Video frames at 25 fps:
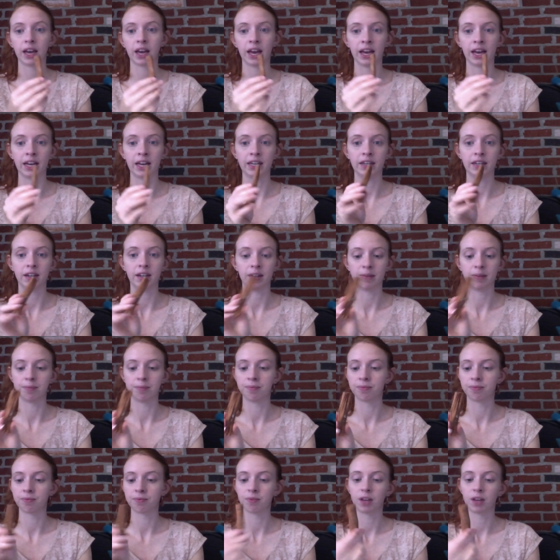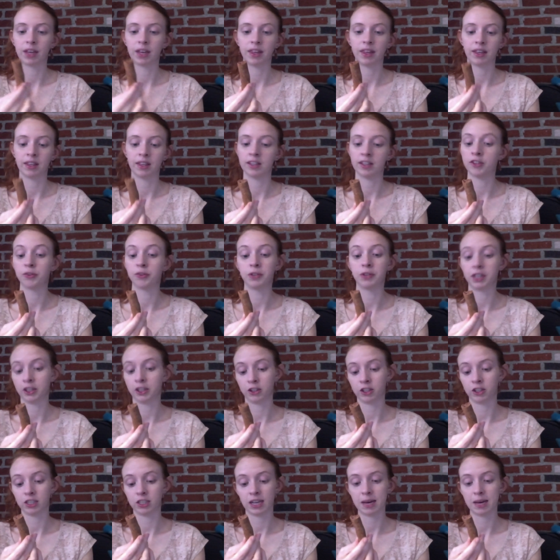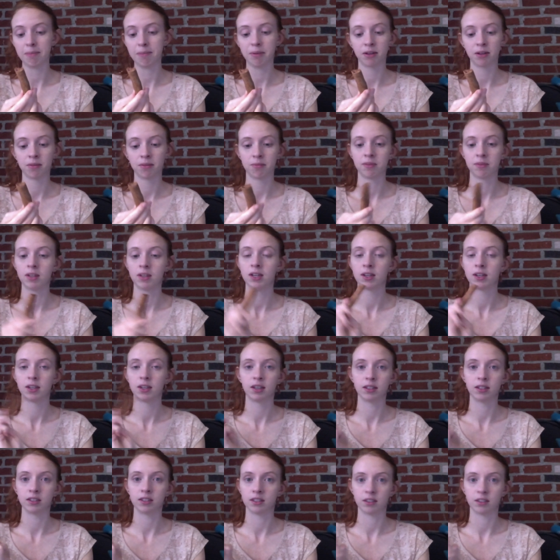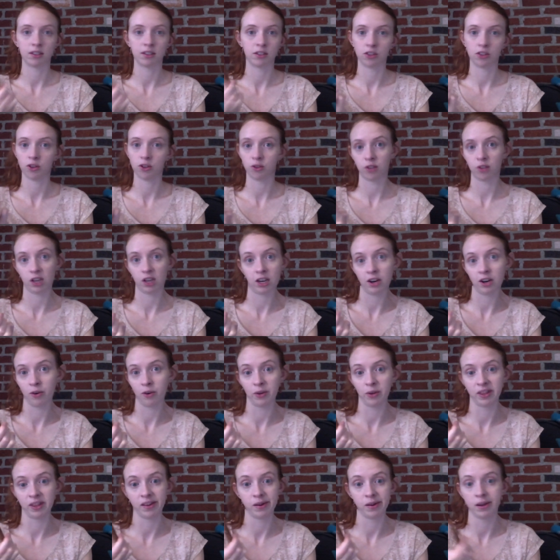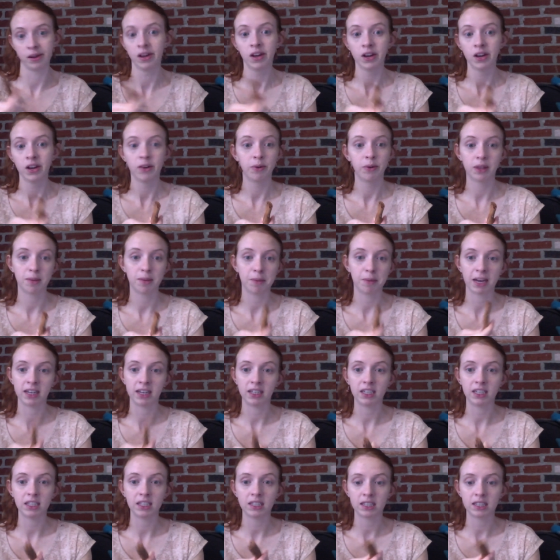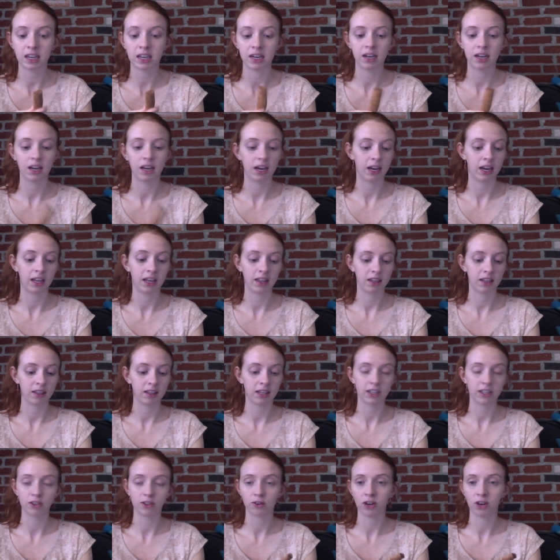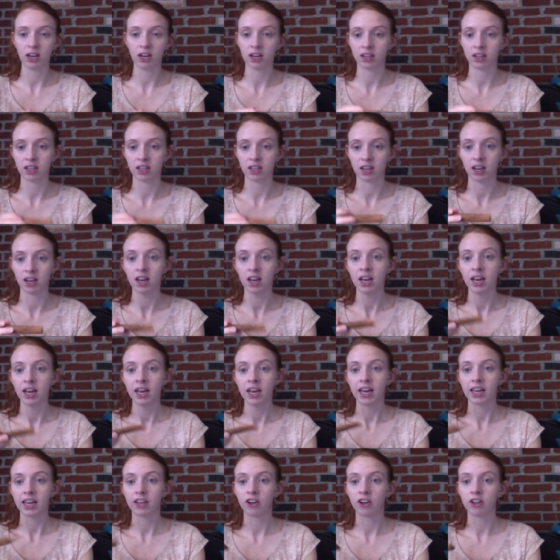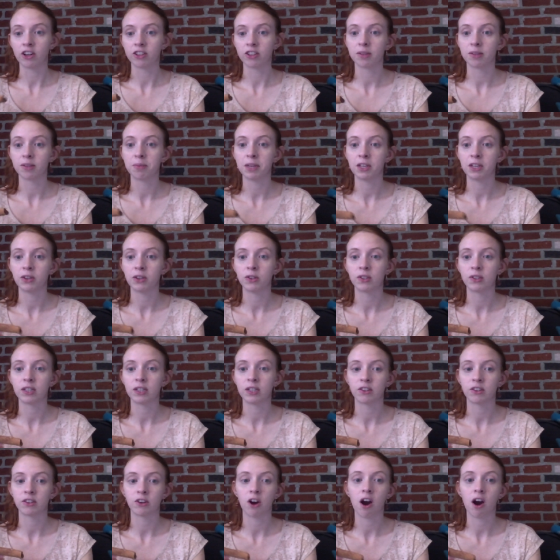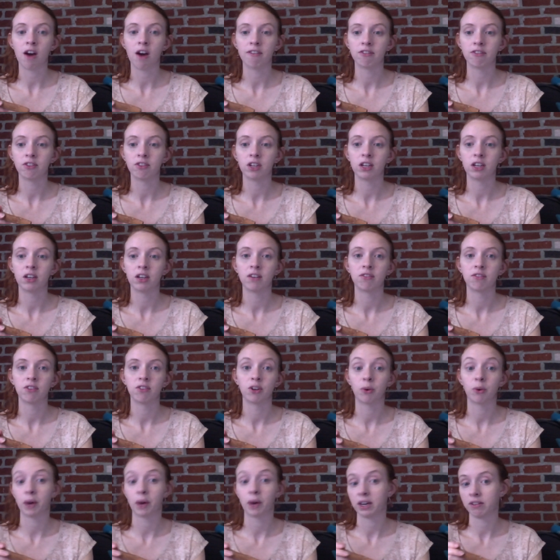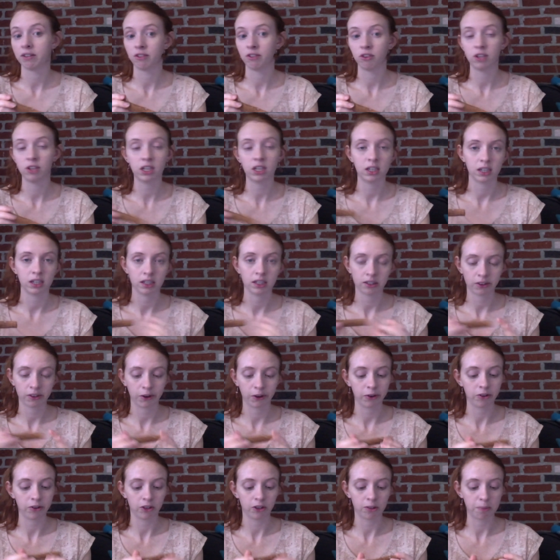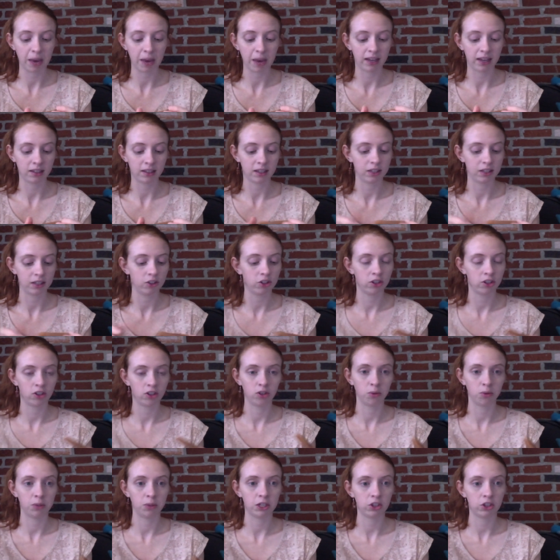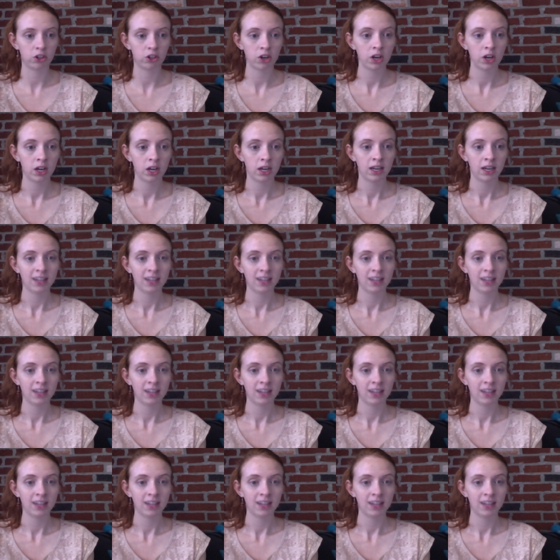And I think that's a really good tip because it's associated with abundance, and I think that's a great idea. It can also be used as an offering for quite a few deities, so just paying attention to which